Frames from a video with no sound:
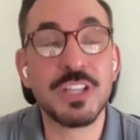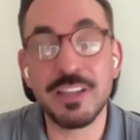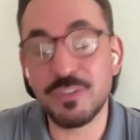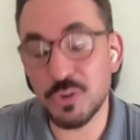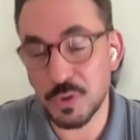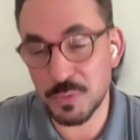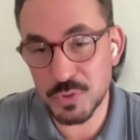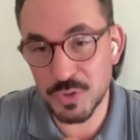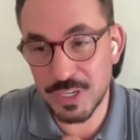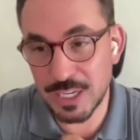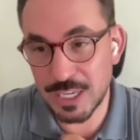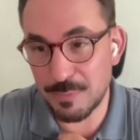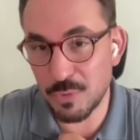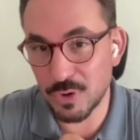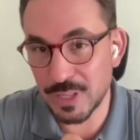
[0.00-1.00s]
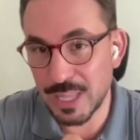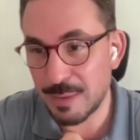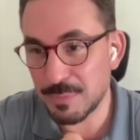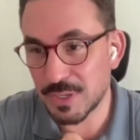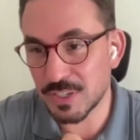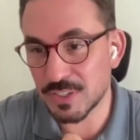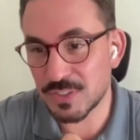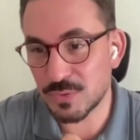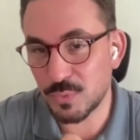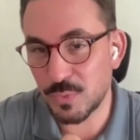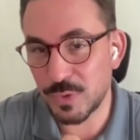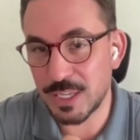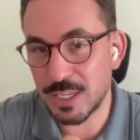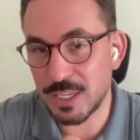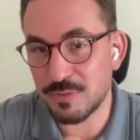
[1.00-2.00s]
to the living room so it could get more light
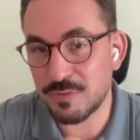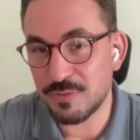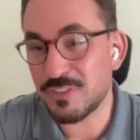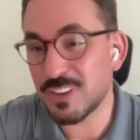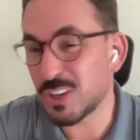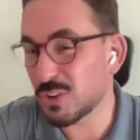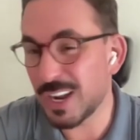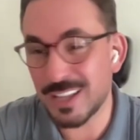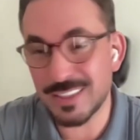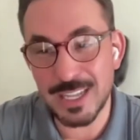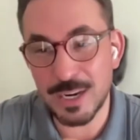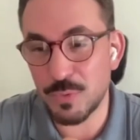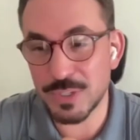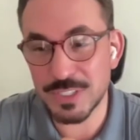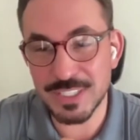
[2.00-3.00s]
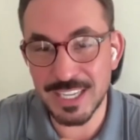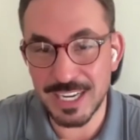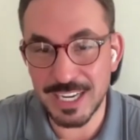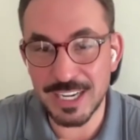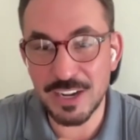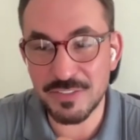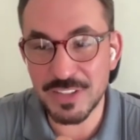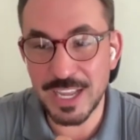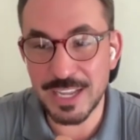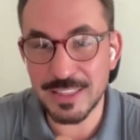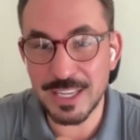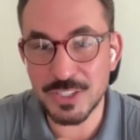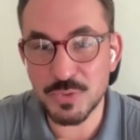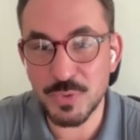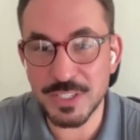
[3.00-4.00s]
because we figured out that it wasn't getting enough
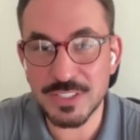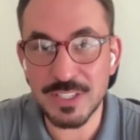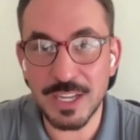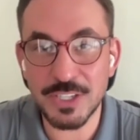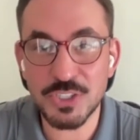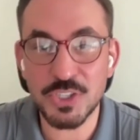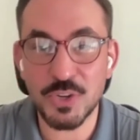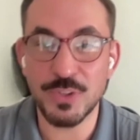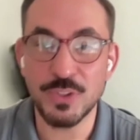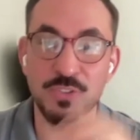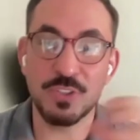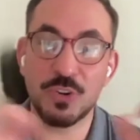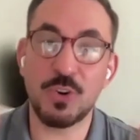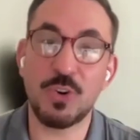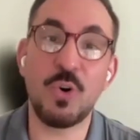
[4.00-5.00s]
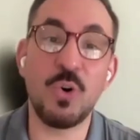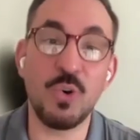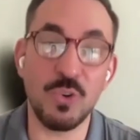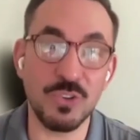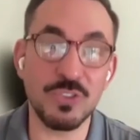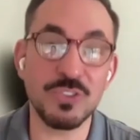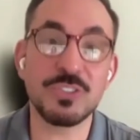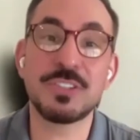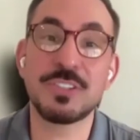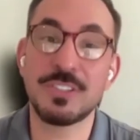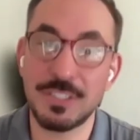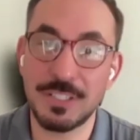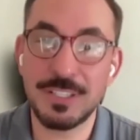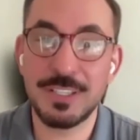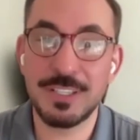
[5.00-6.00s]
light. And that's why it's not showing those little
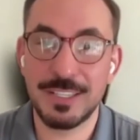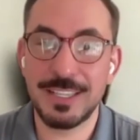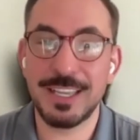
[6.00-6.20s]
holes